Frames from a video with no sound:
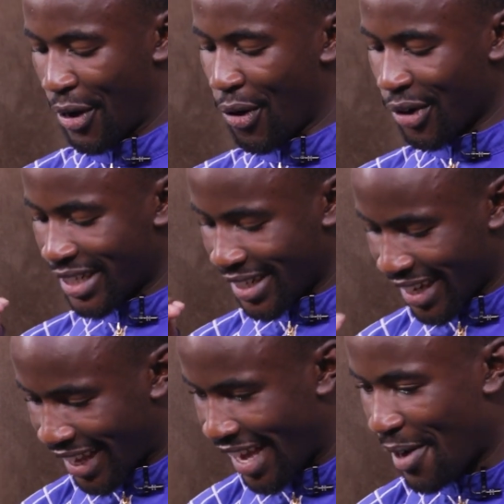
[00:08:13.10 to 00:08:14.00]
God
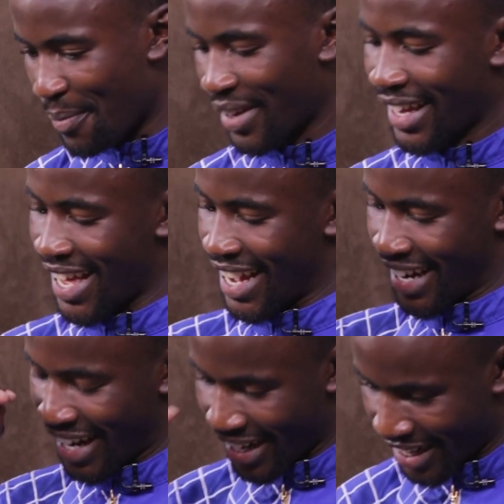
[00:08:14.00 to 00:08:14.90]
came, he
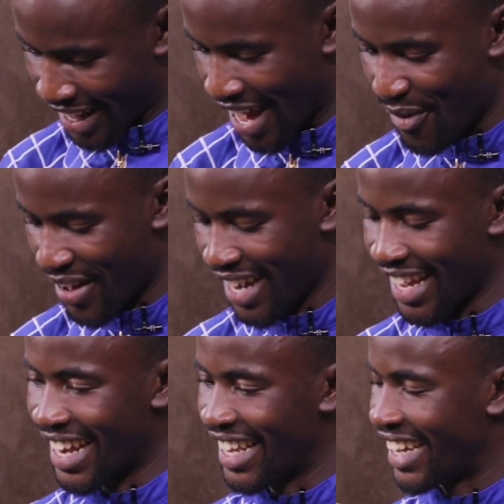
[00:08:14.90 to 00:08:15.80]
created
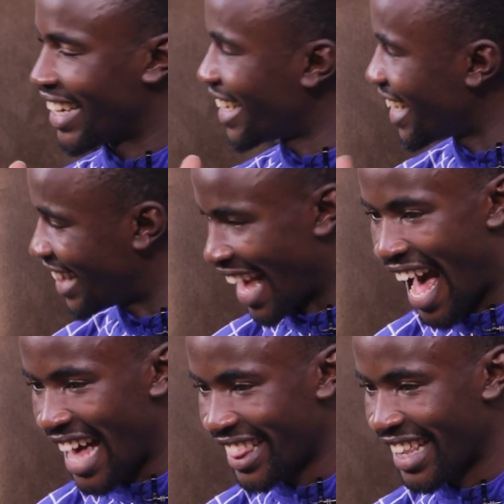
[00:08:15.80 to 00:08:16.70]
heaven and he created the
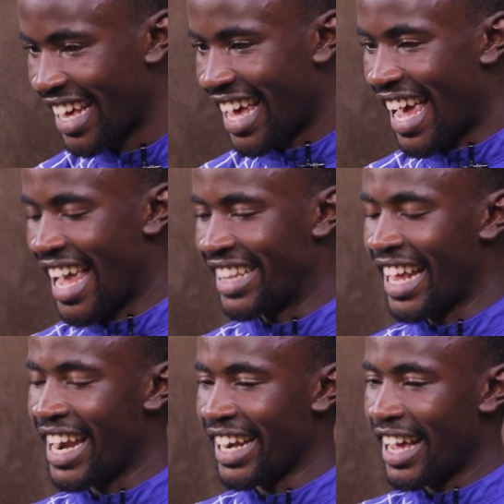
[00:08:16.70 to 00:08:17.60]
earth, and
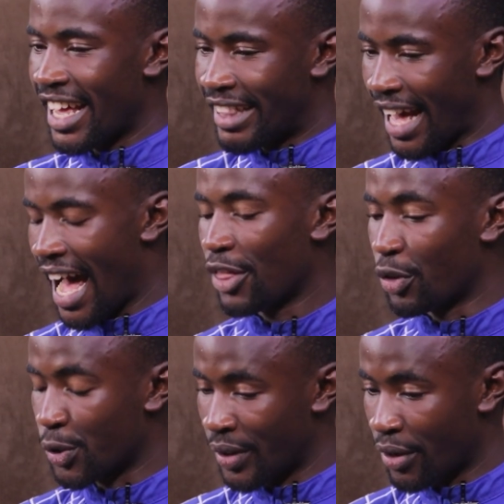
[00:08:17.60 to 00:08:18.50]
then the earth
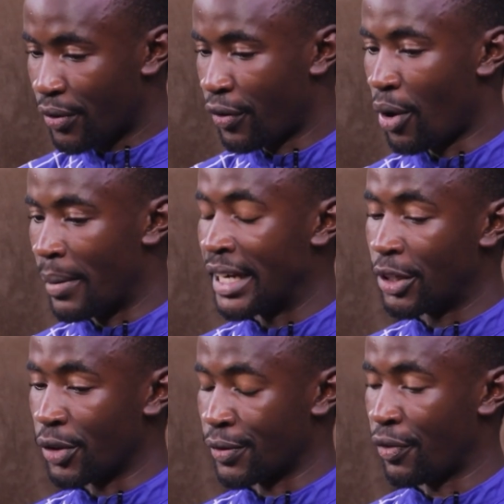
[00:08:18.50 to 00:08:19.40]
was without form and
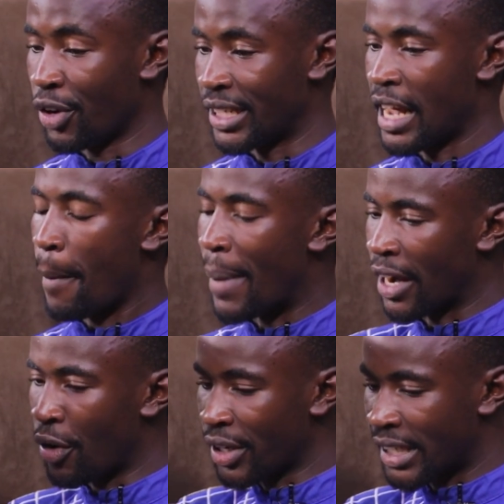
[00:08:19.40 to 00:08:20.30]
it was void.
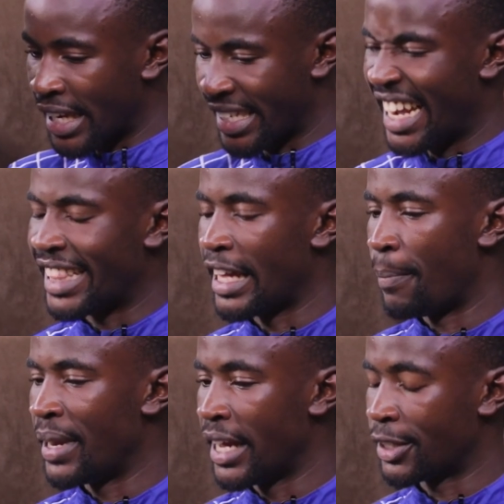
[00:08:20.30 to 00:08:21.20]
But God says, Let
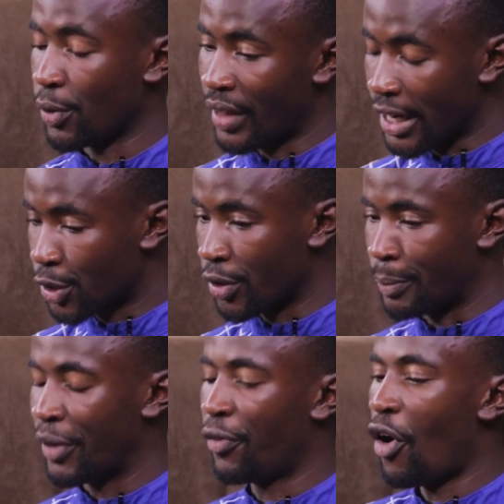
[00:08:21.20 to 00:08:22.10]
there be light. So that
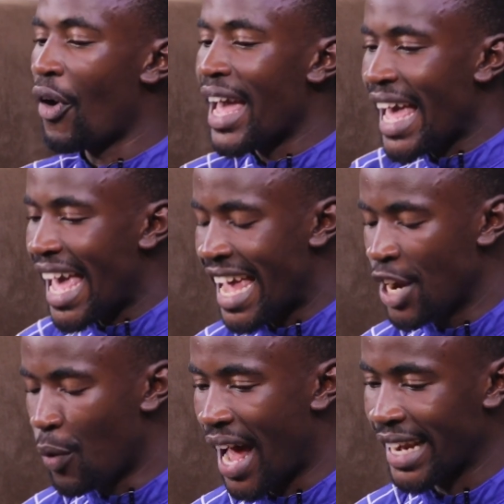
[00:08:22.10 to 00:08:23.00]
shows before
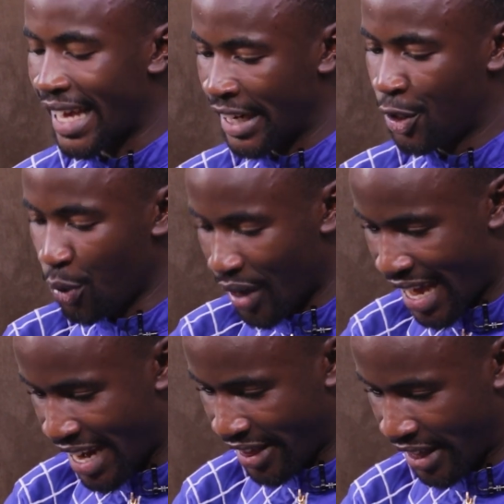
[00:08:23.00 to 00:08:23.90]
anyone can do
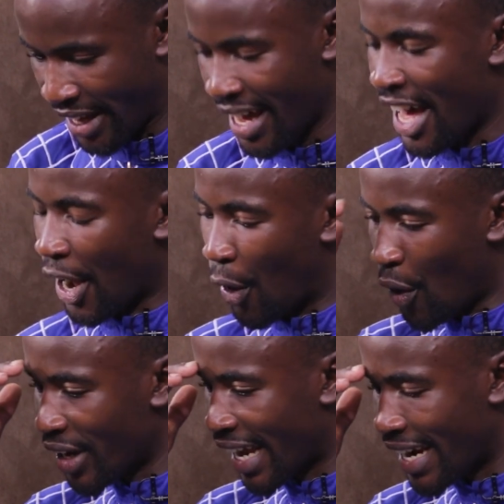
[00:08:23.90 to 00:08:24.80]
anything,
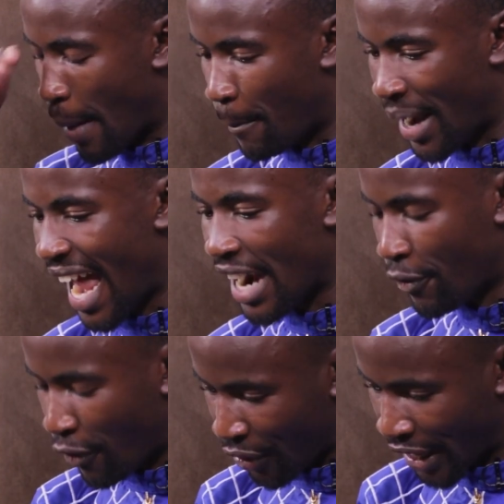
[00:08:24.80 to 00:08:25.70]
God had a
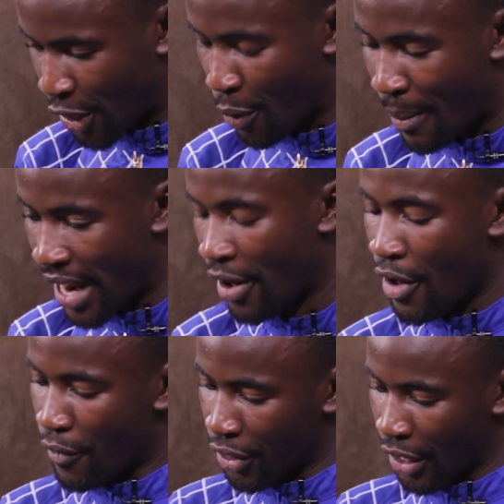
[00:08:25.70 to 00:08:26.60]
plan for the human
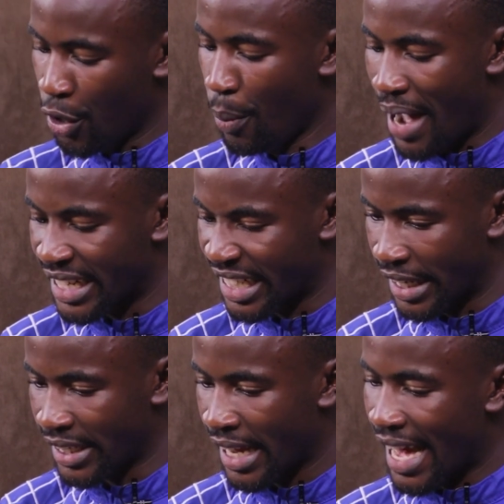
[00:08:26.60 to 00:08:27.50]
for the human
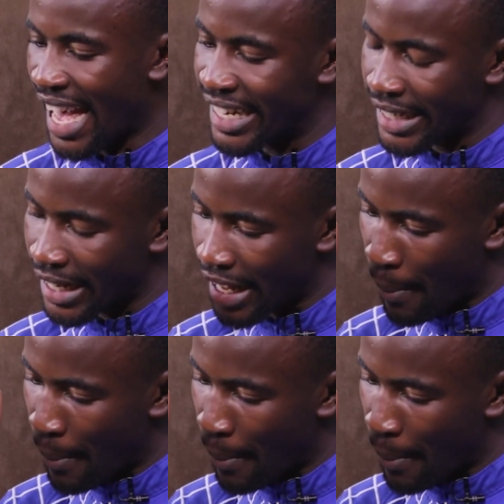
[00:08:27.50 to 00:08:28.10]
race, and